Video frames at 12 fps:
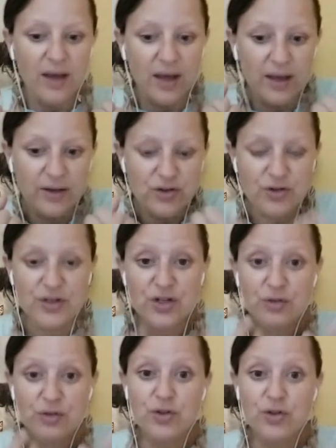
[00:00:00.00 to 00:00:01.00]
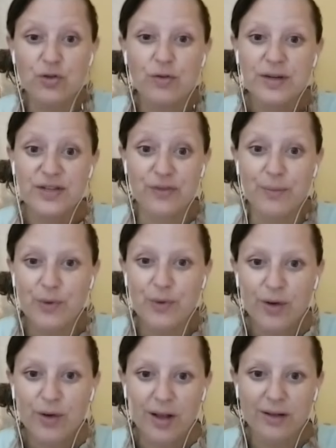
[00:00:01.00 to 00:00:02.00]
Traditional stories from your
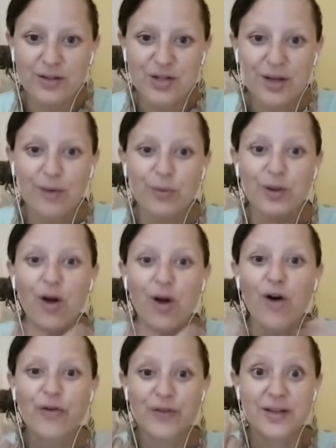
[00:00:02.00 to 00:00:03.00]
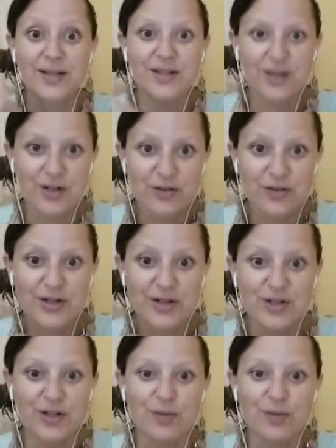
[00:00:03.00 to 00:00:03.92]
culture will offer such richness,